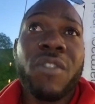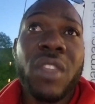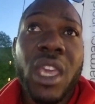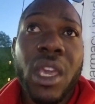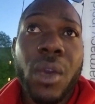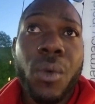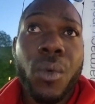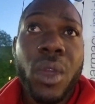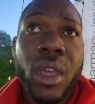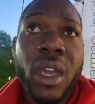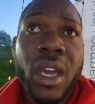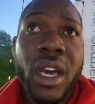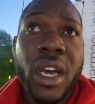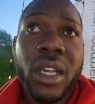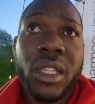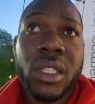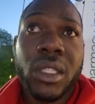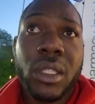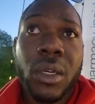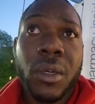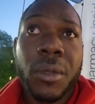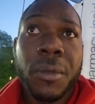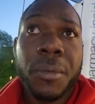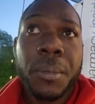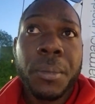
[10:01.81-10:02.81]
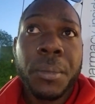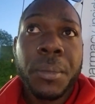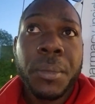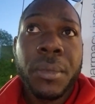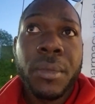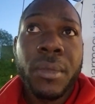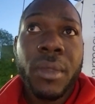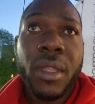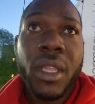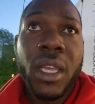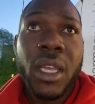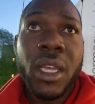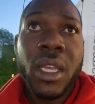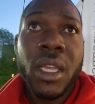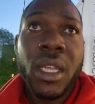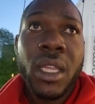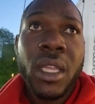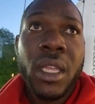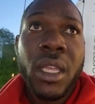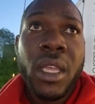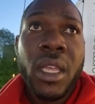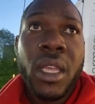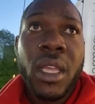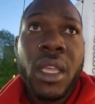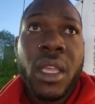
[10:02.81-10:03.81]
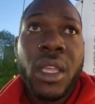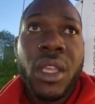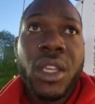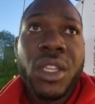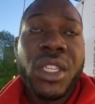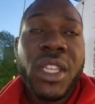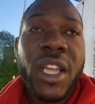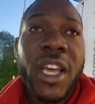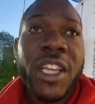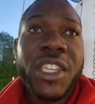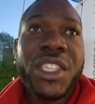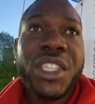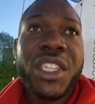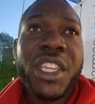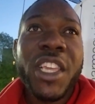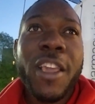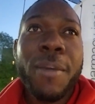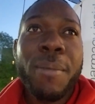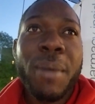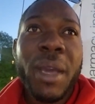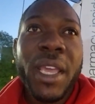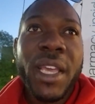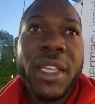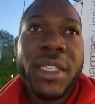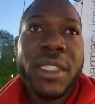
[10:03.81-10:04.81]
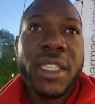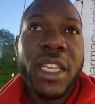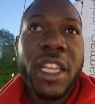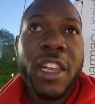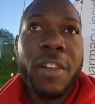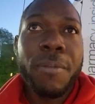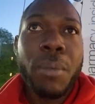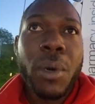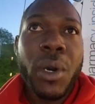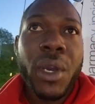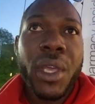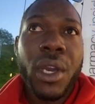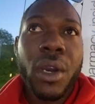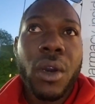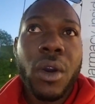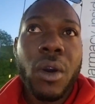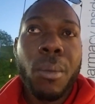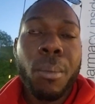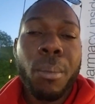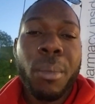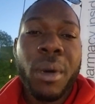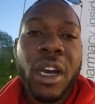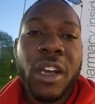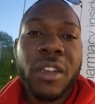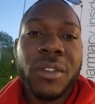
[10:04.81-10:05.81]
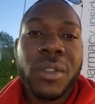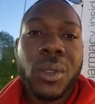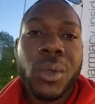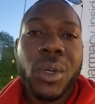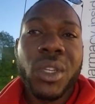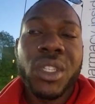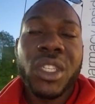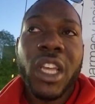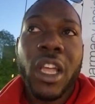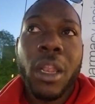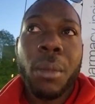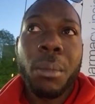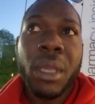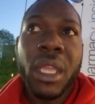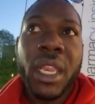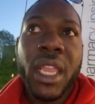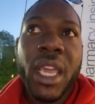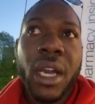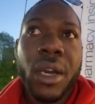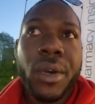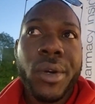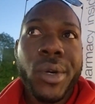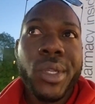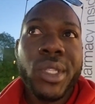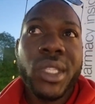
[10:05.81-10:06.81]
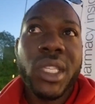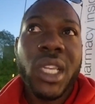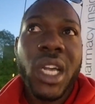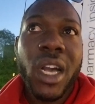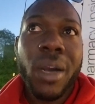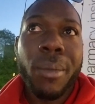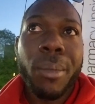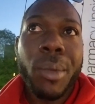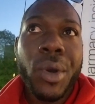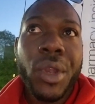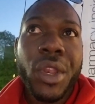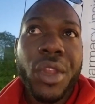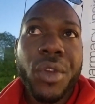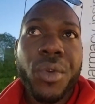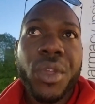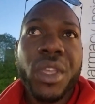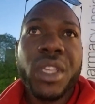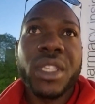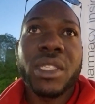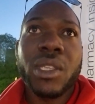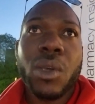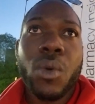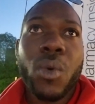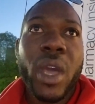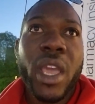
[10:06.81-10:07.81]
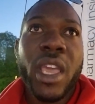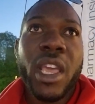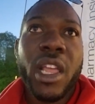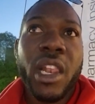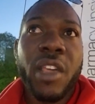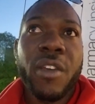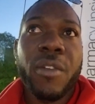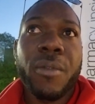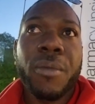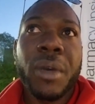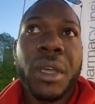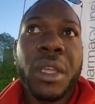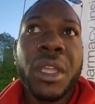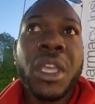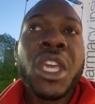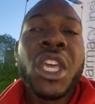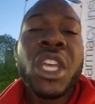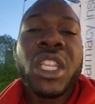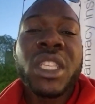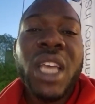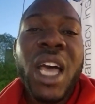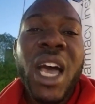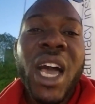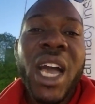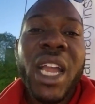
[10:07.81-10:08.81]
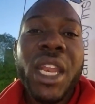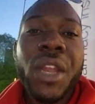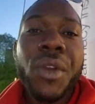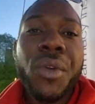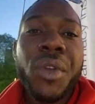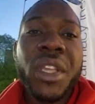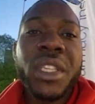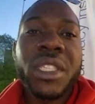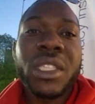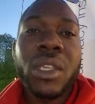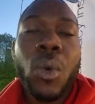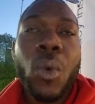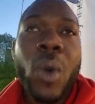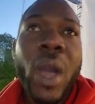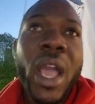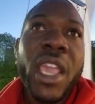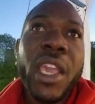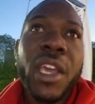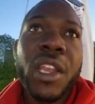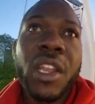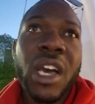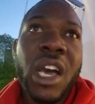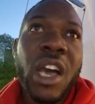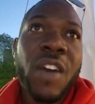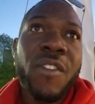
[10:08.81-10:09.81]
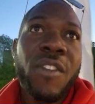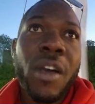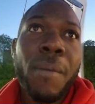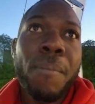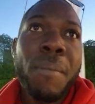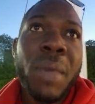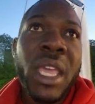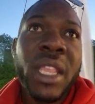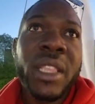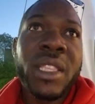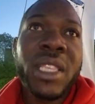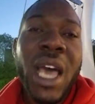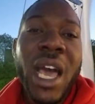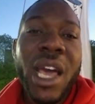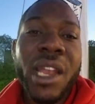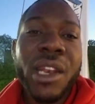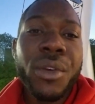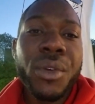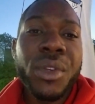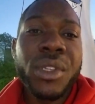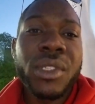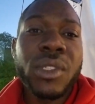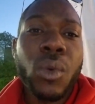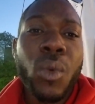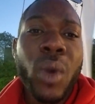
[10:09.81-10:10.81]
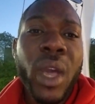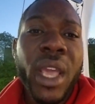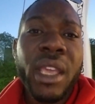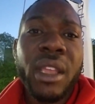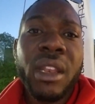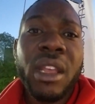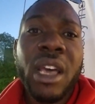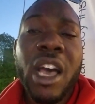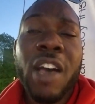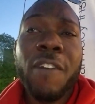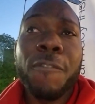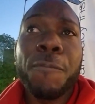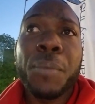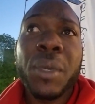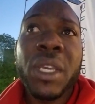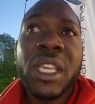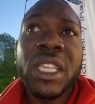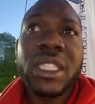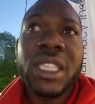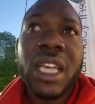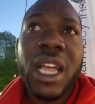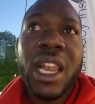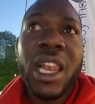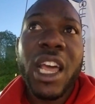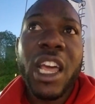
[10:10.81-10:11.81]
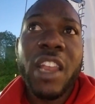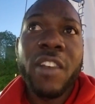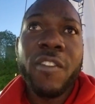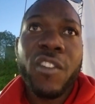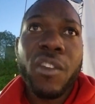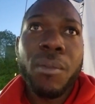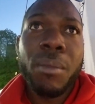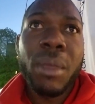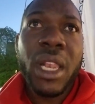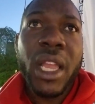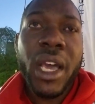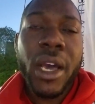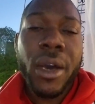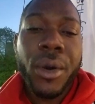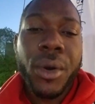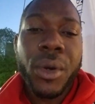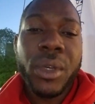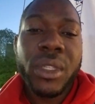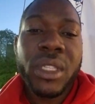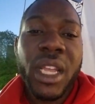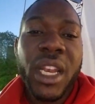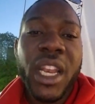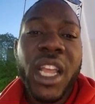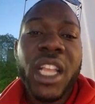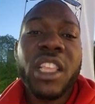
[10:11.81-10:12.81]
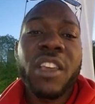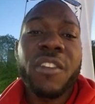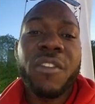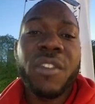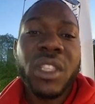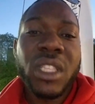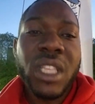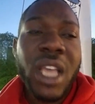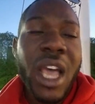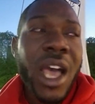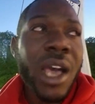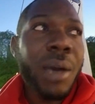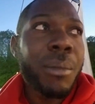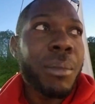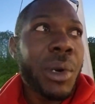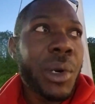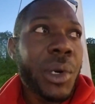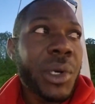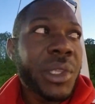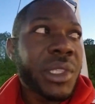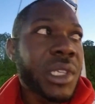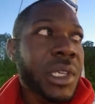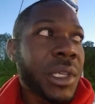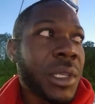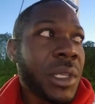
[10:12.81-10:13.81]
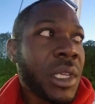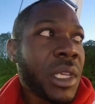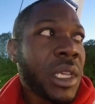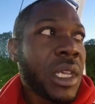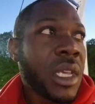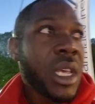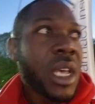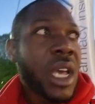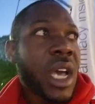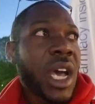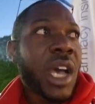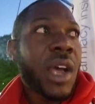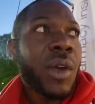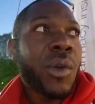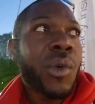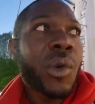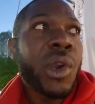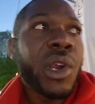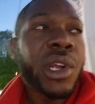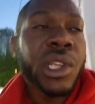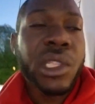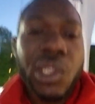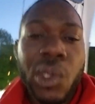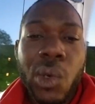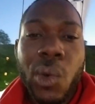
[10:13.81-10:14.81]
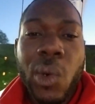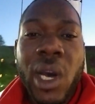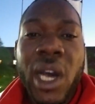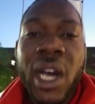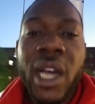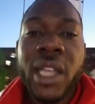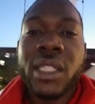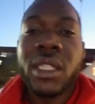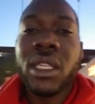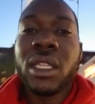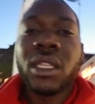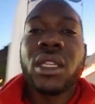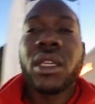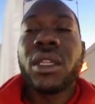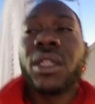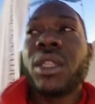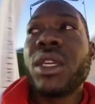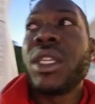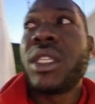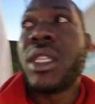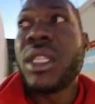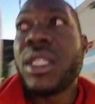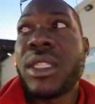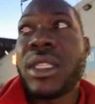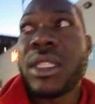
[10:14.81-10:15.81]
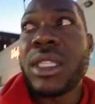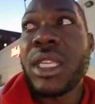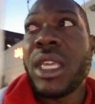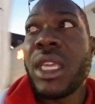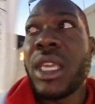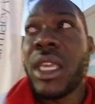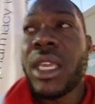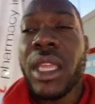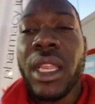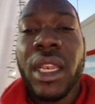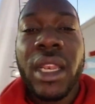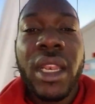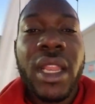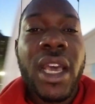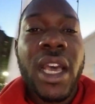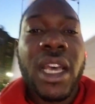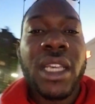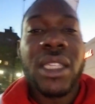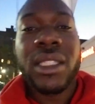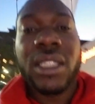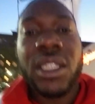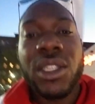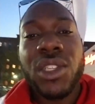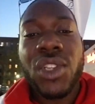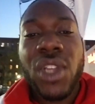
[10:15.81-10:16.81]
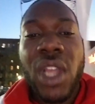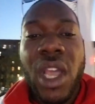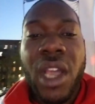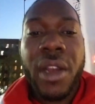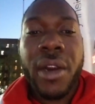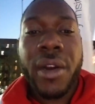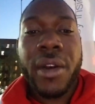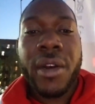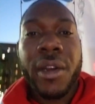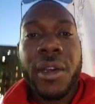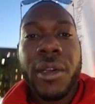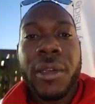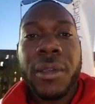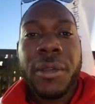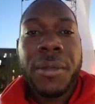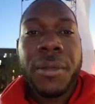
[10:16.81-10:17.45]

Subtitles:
them wig or so. Eh? You should shame of yourself but you come off social media and talk about the reason why you left man. Talk the reason why you don't have a bed. Talk the reason why you don't have peace of land to build a house. And that you have to talk about and work towards it. A dirty, stinking, nasty, drunkra.